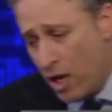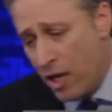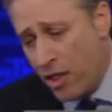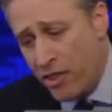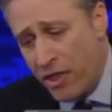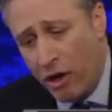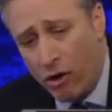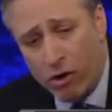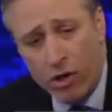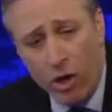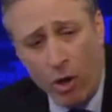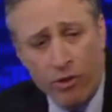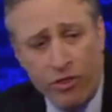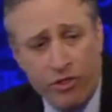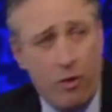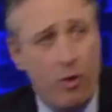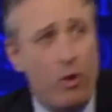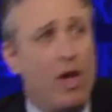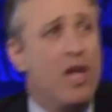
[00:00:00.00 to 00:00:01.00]
they'll go
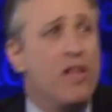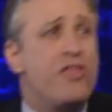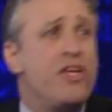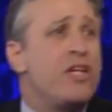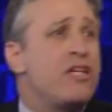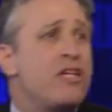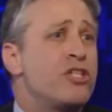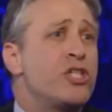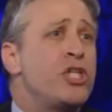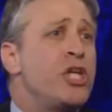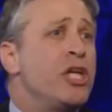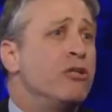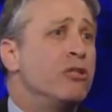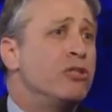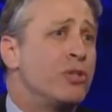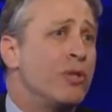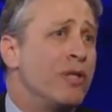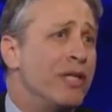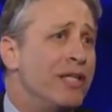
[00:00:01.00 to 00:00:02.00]
through, these
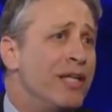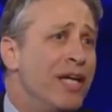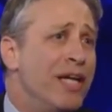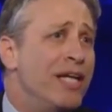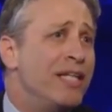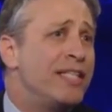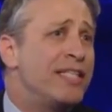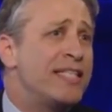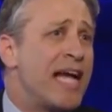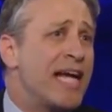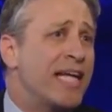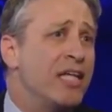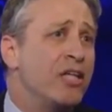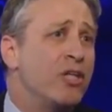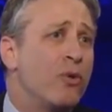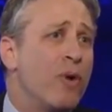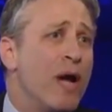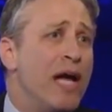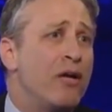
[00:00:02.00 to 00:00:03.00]
children in 2nd
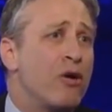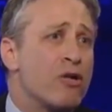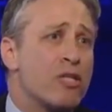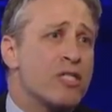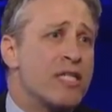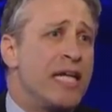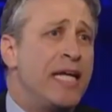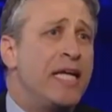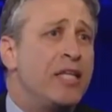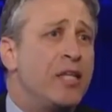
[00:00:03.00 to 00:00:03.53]
grade are singing